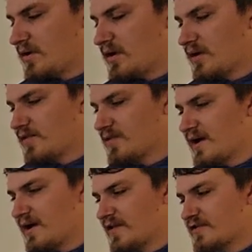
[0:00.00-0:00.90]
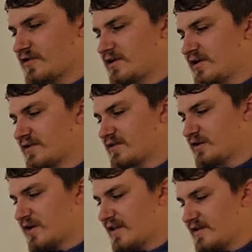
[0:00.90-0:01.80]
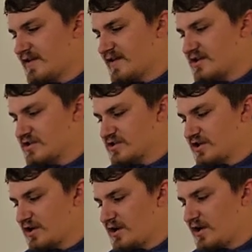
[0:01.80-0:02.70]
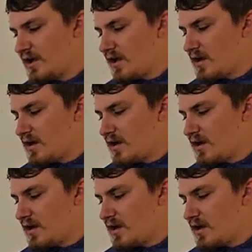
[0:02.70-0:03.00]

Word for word: a threat against the United States national security,